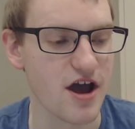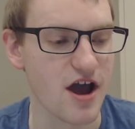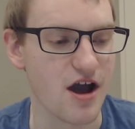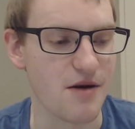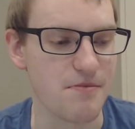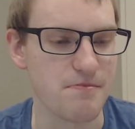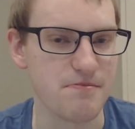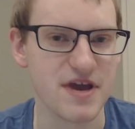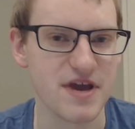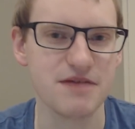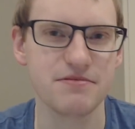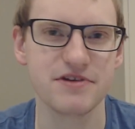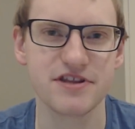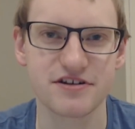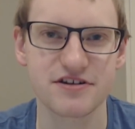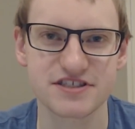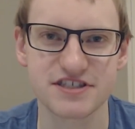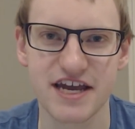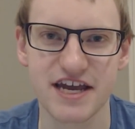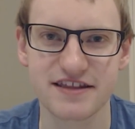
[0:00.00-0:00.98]
Maybe
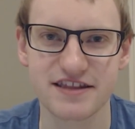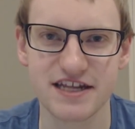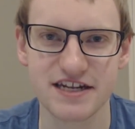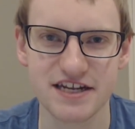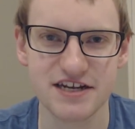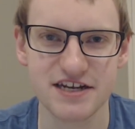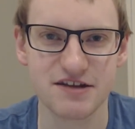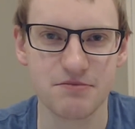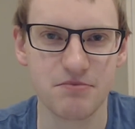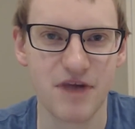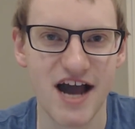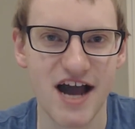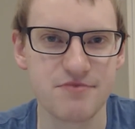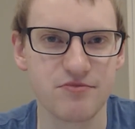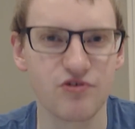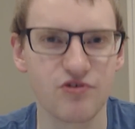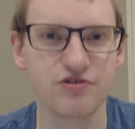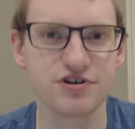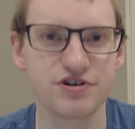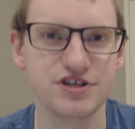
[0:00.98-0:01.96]
they're saying they need to buy
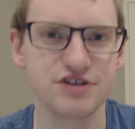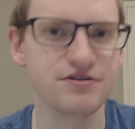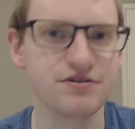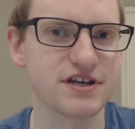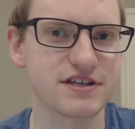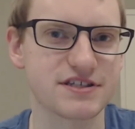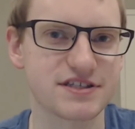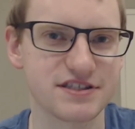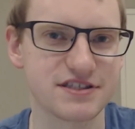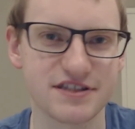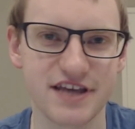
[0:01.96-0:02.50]
more units.